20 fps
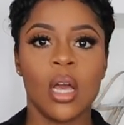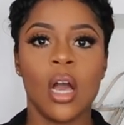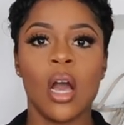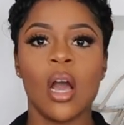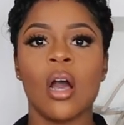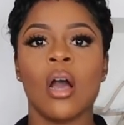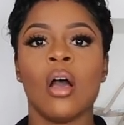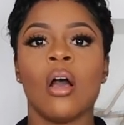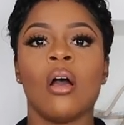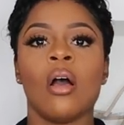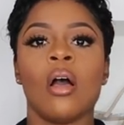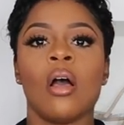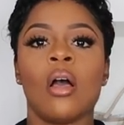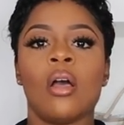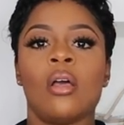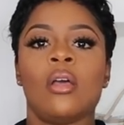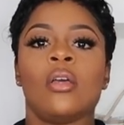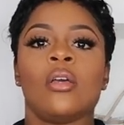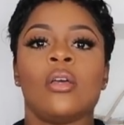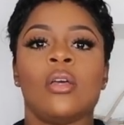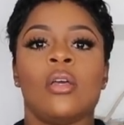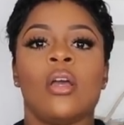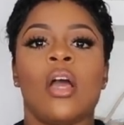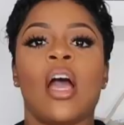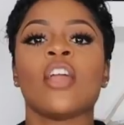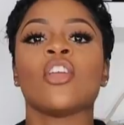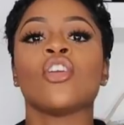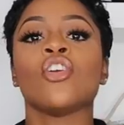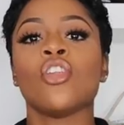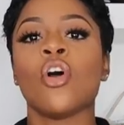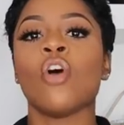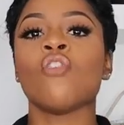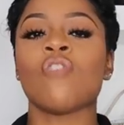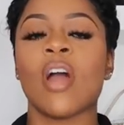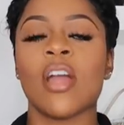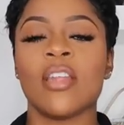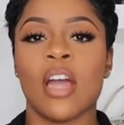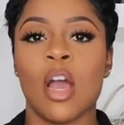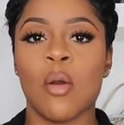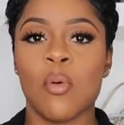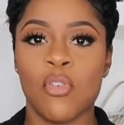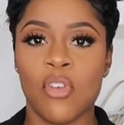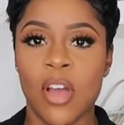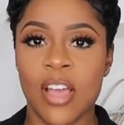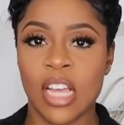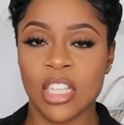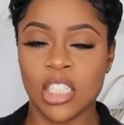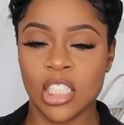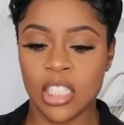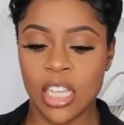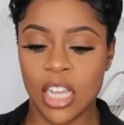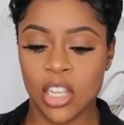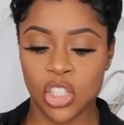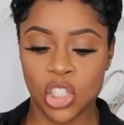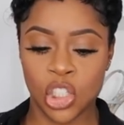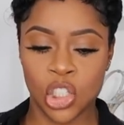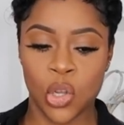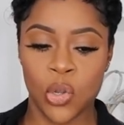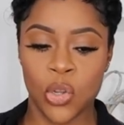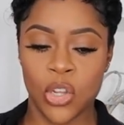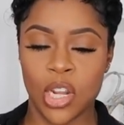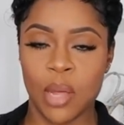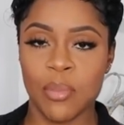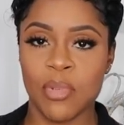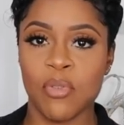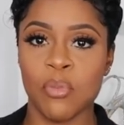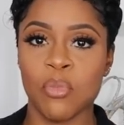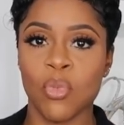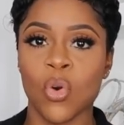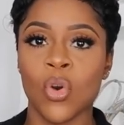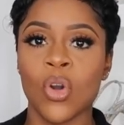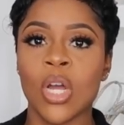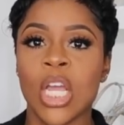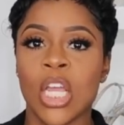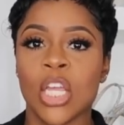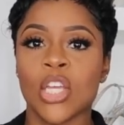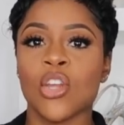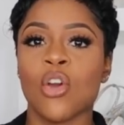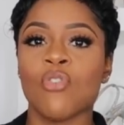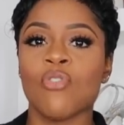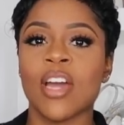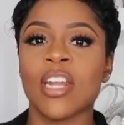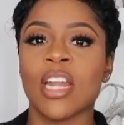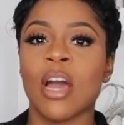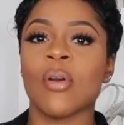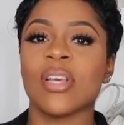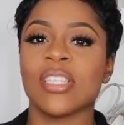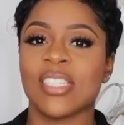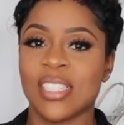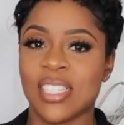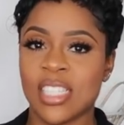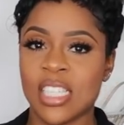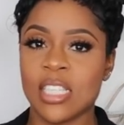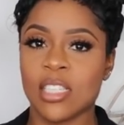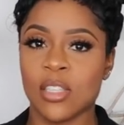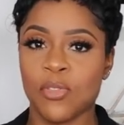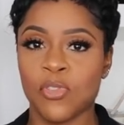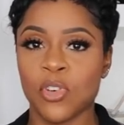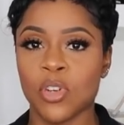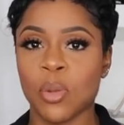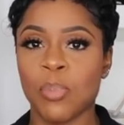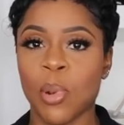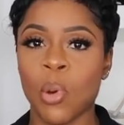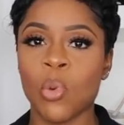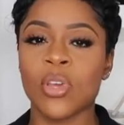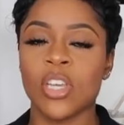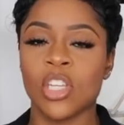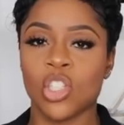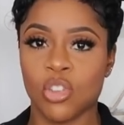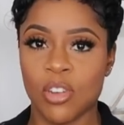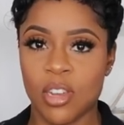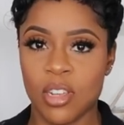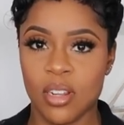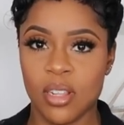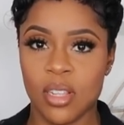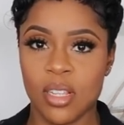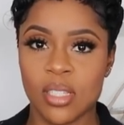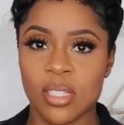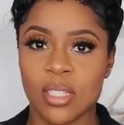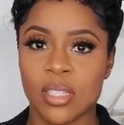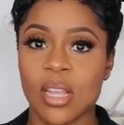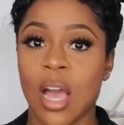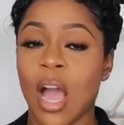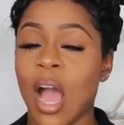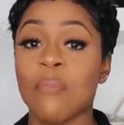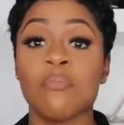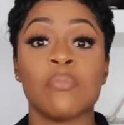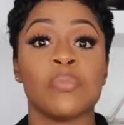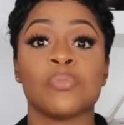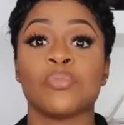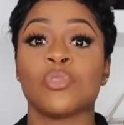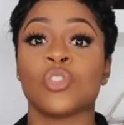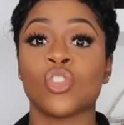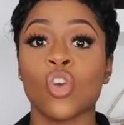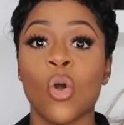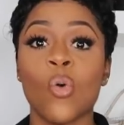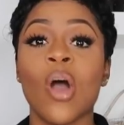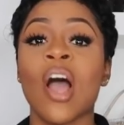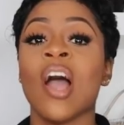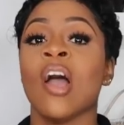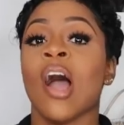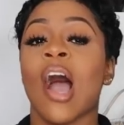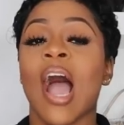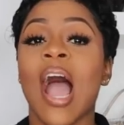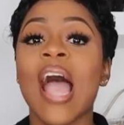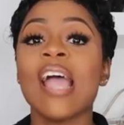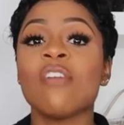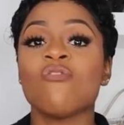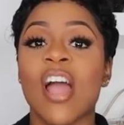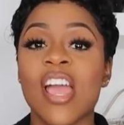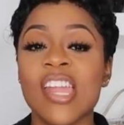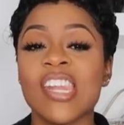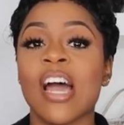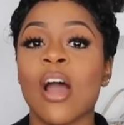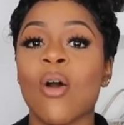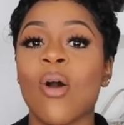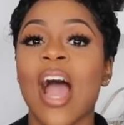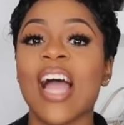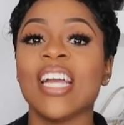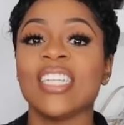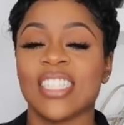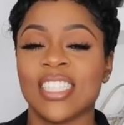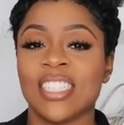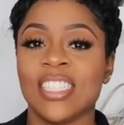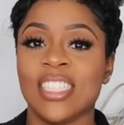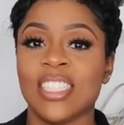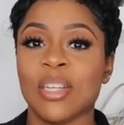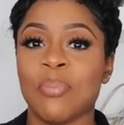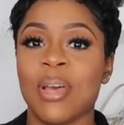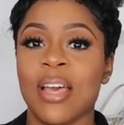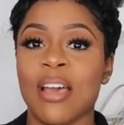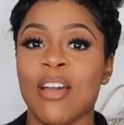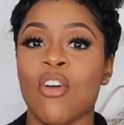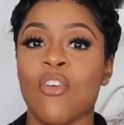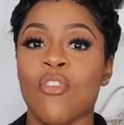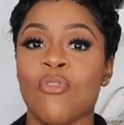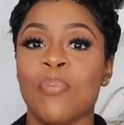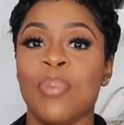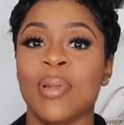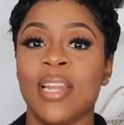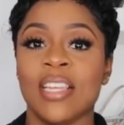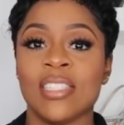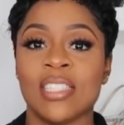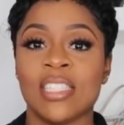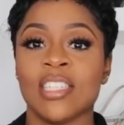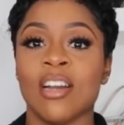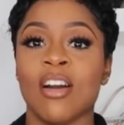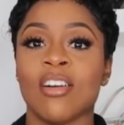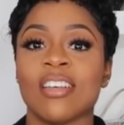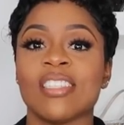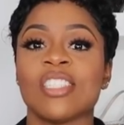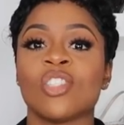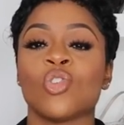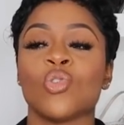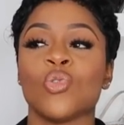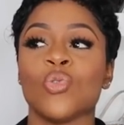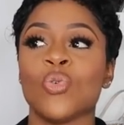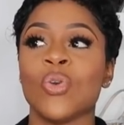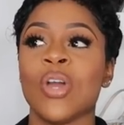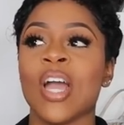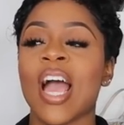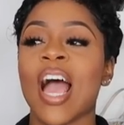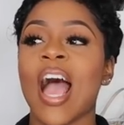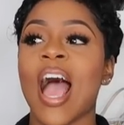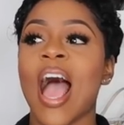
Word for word: Uh, and you know right now if I actually get into showing you them even more you know right now it's the season for the bulky trainers I'm so I right now I just need a pair of Balenciagas to